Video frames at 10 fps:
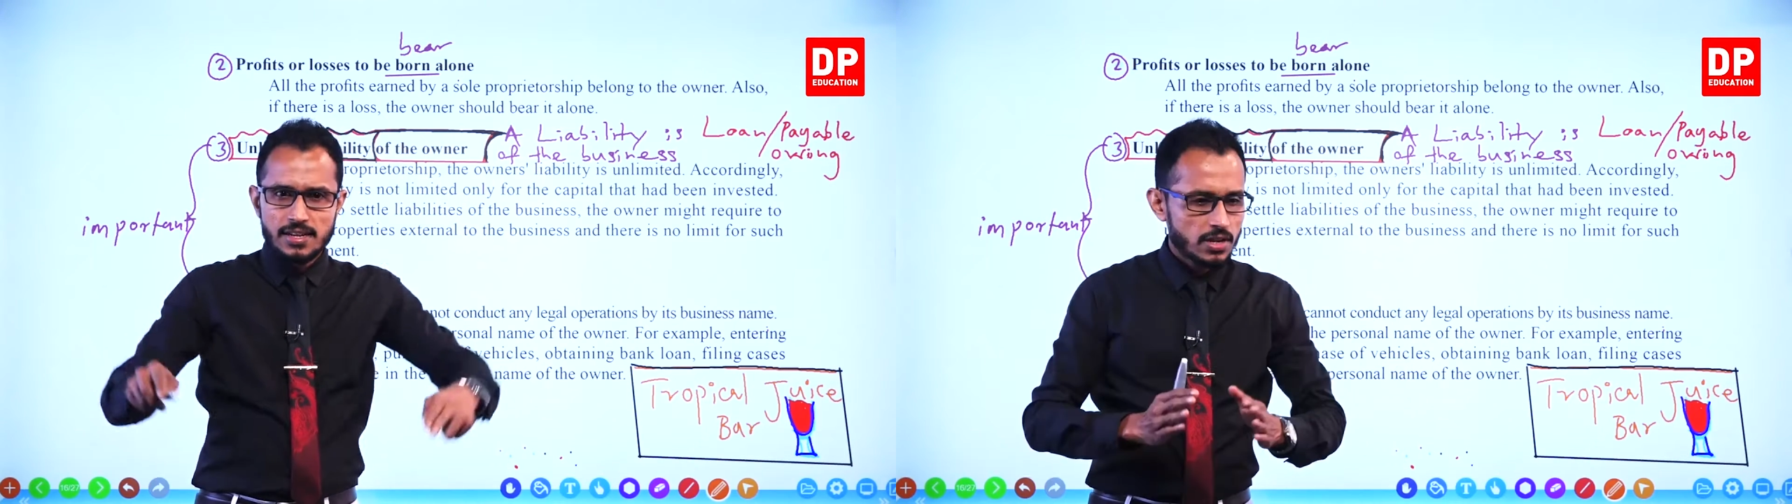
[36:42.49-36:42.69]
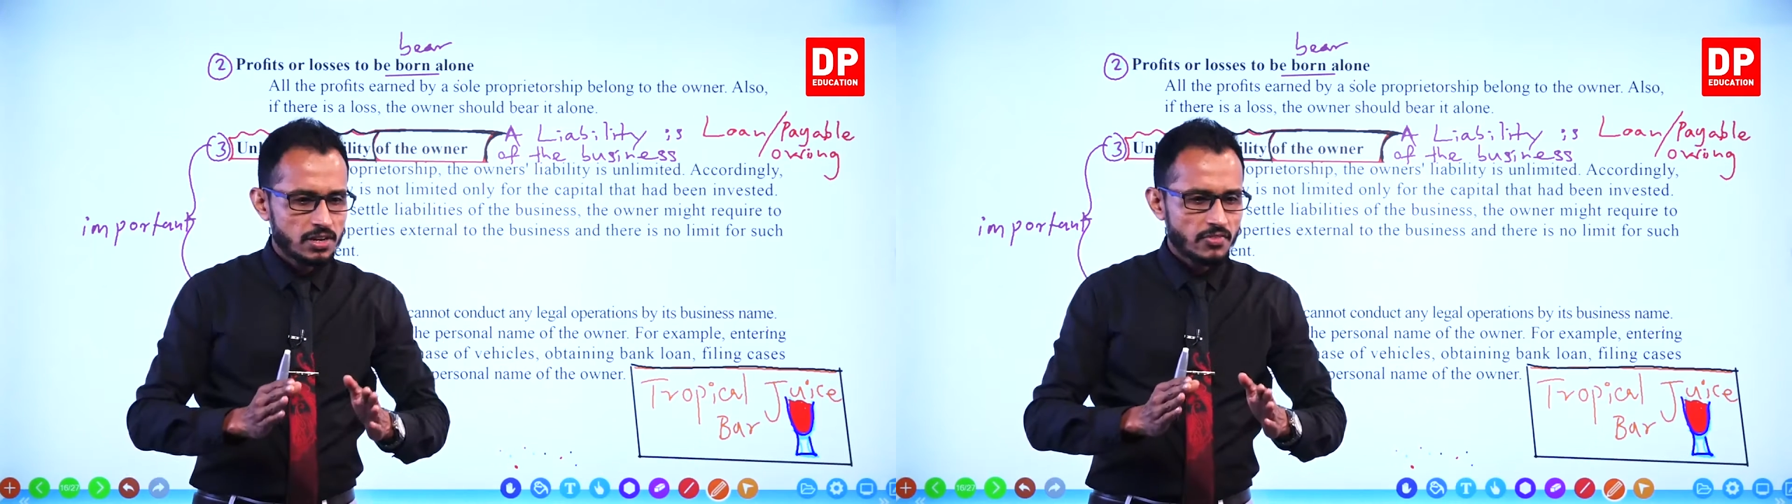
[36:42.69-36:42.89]

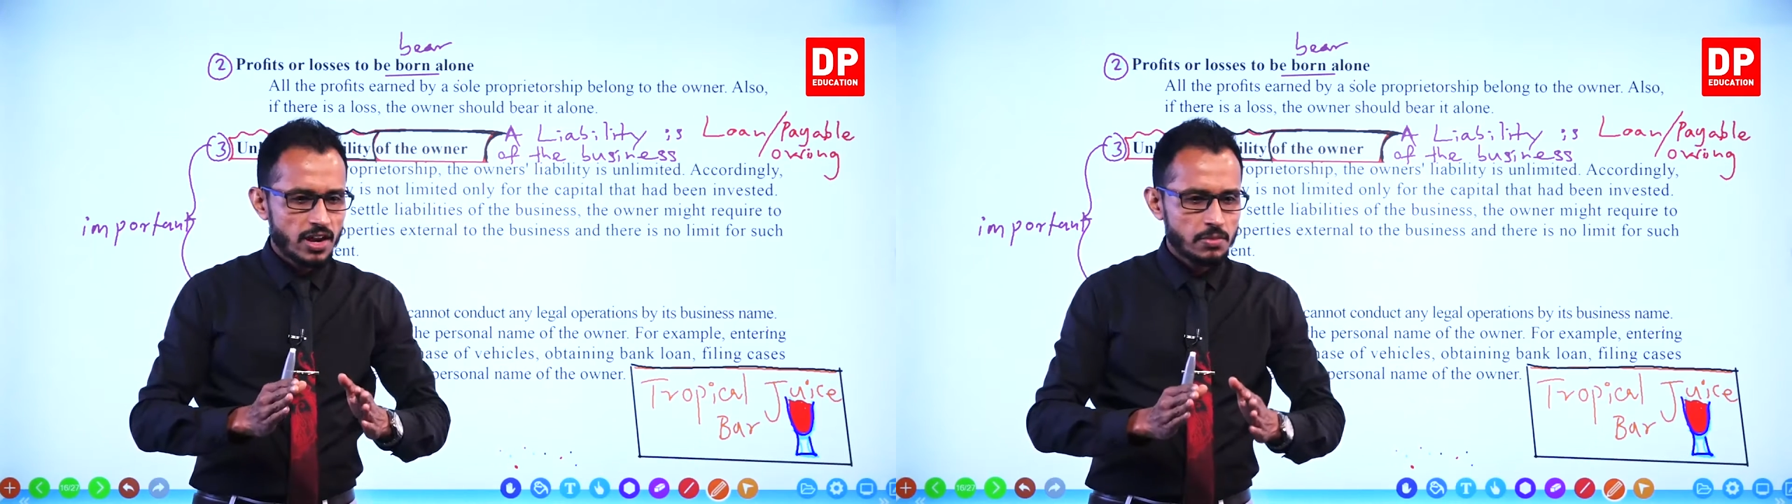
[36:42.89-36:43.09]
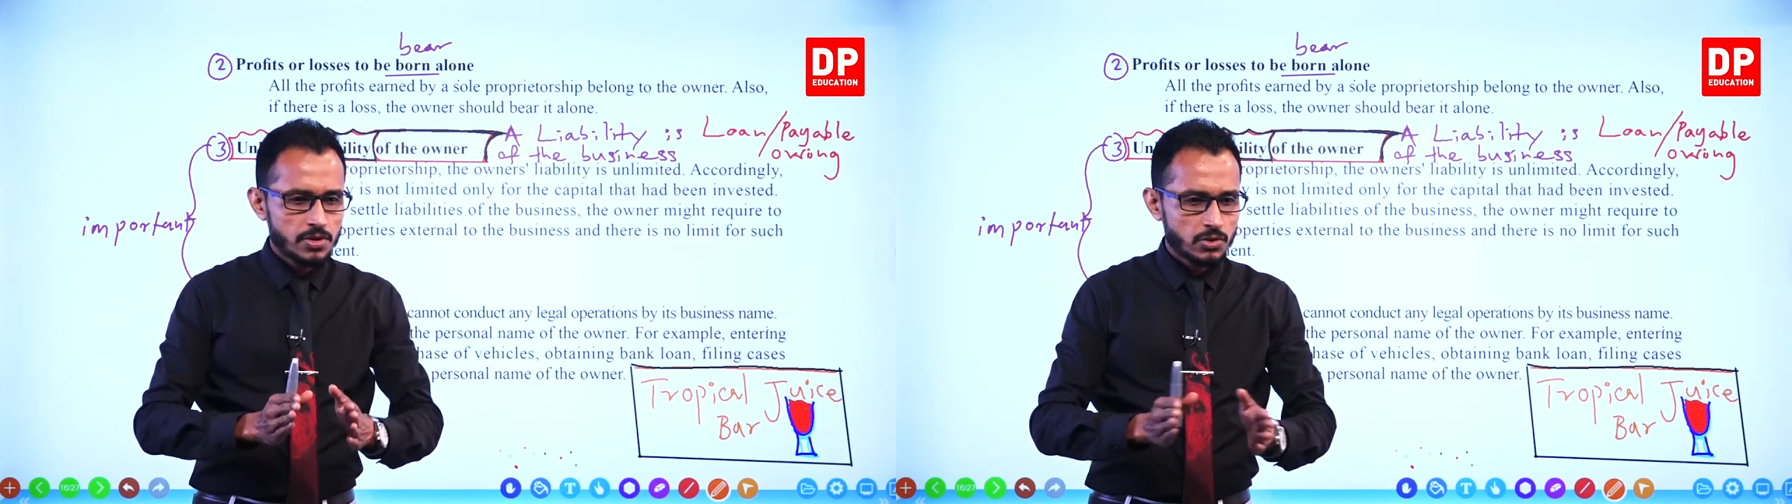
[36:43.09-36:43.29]

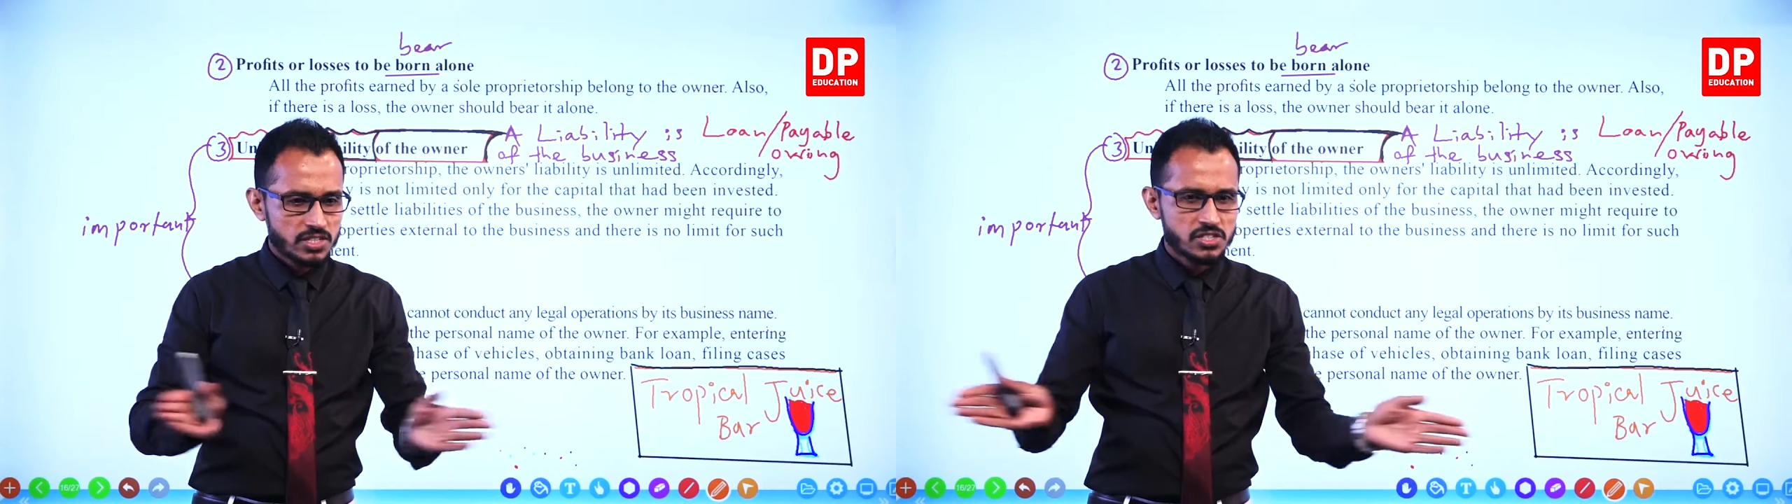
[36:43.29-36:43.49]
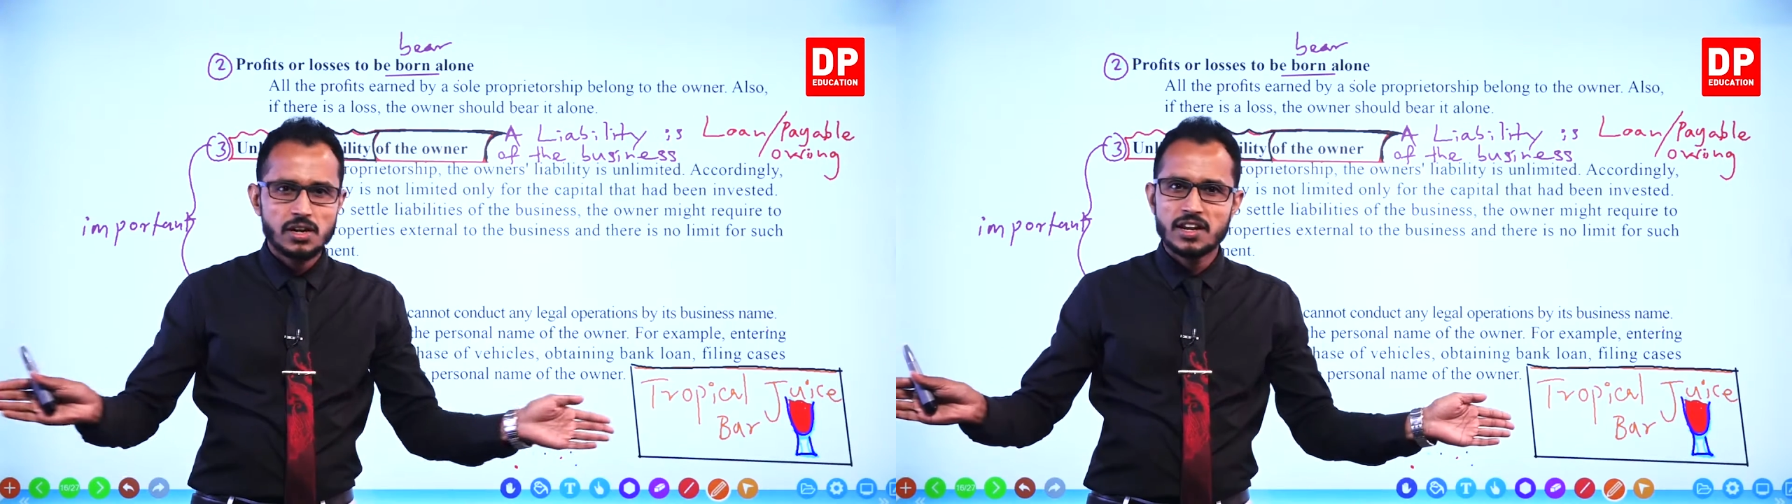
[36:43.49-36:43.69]
environment or
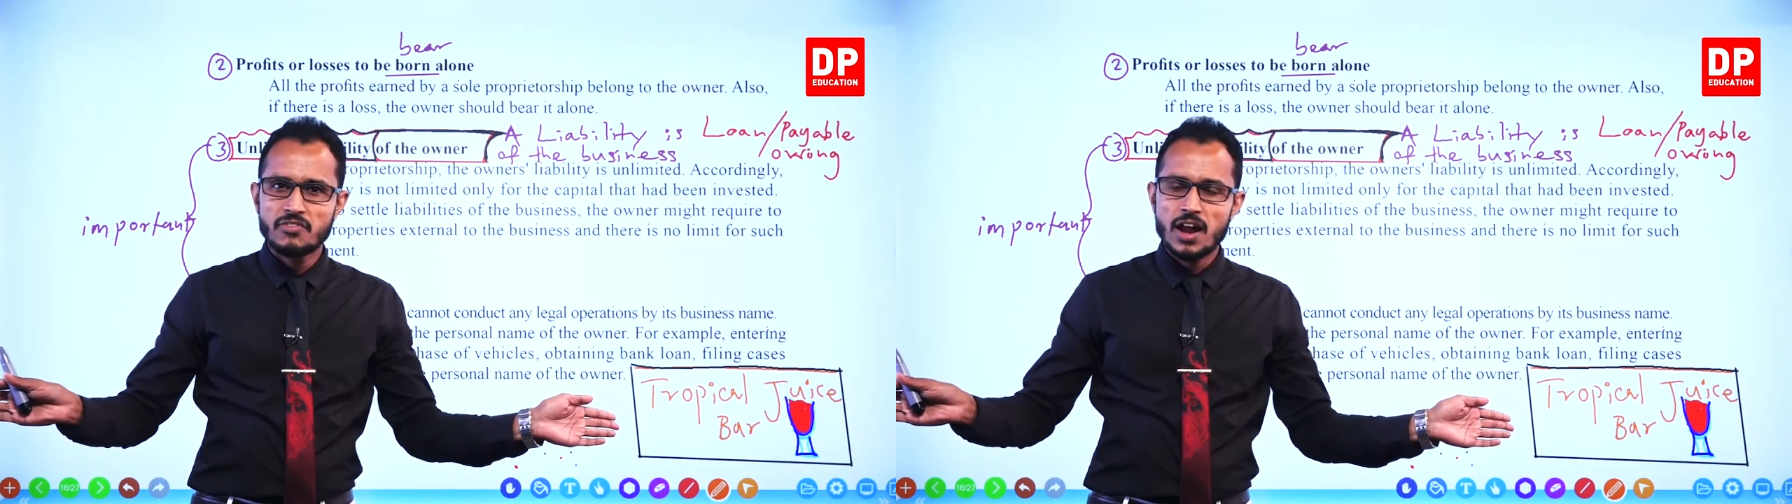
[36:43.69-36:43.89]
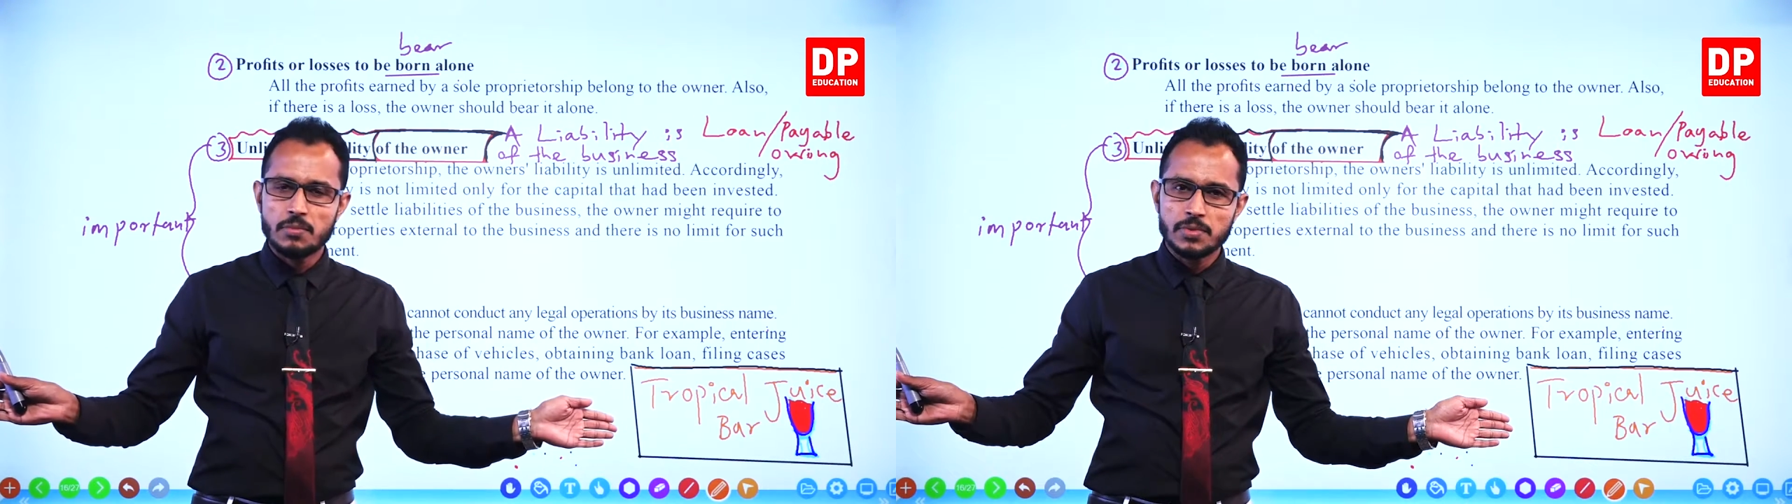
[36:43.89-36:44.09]
external
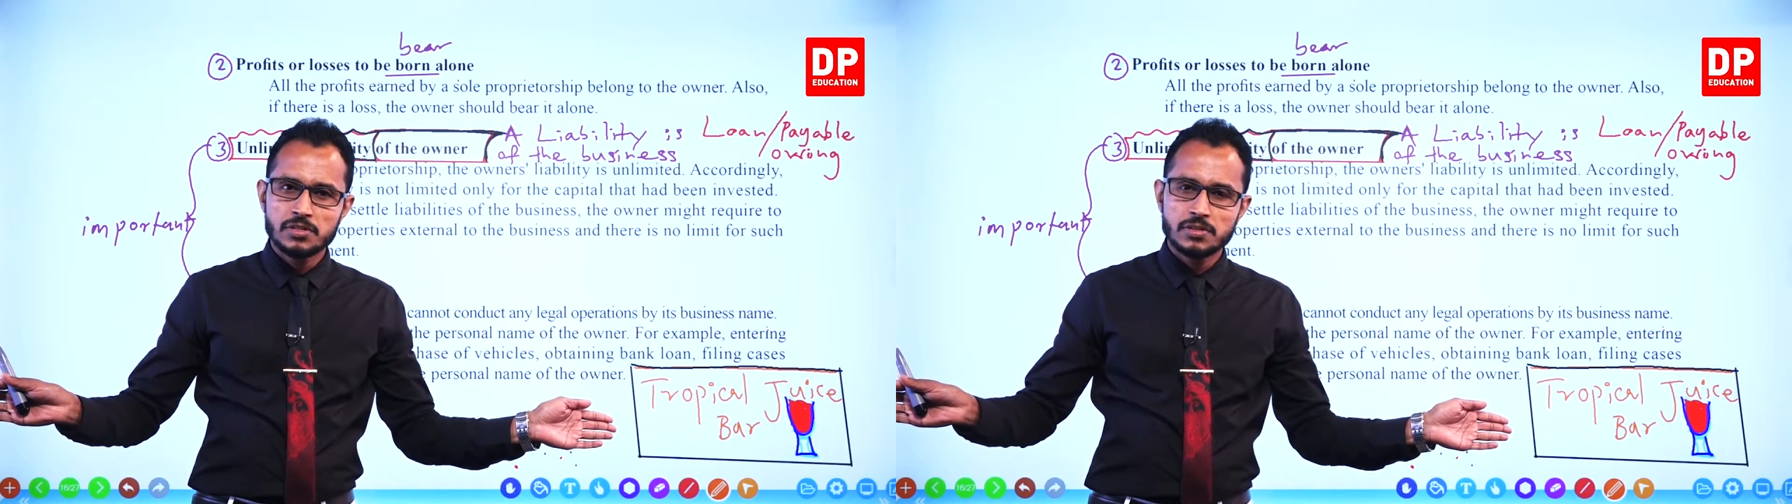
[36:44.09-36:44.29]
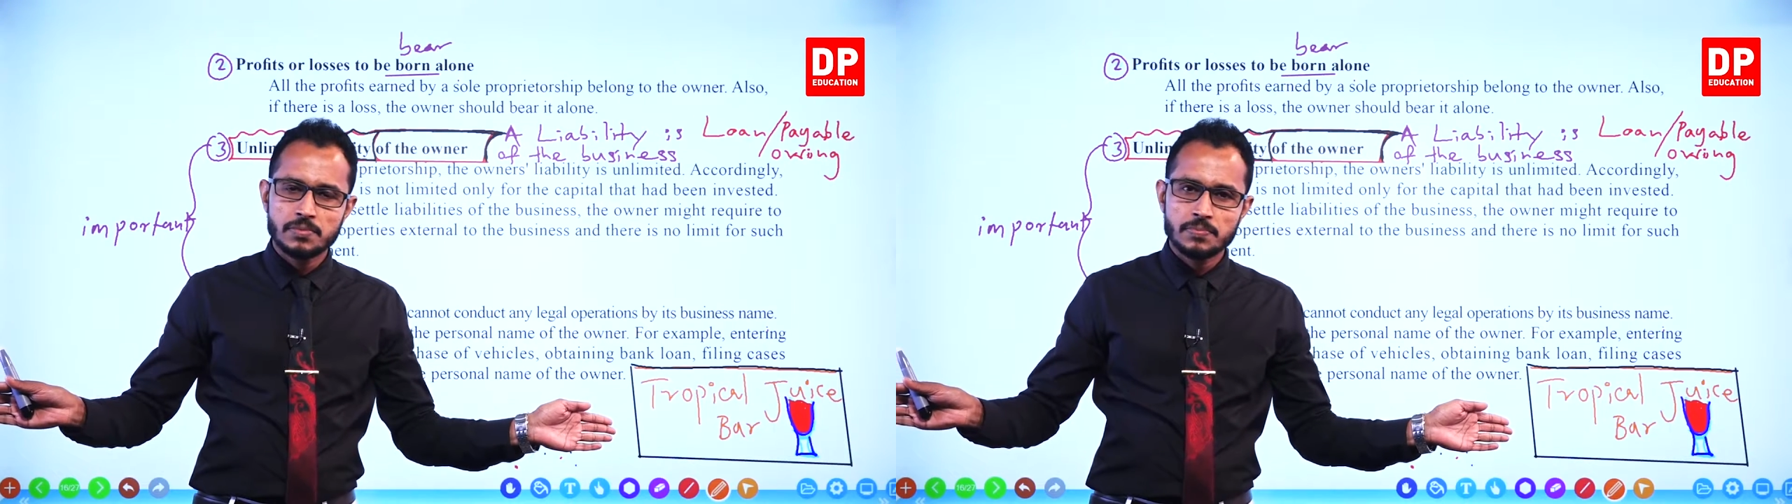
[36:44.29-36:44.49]
environment.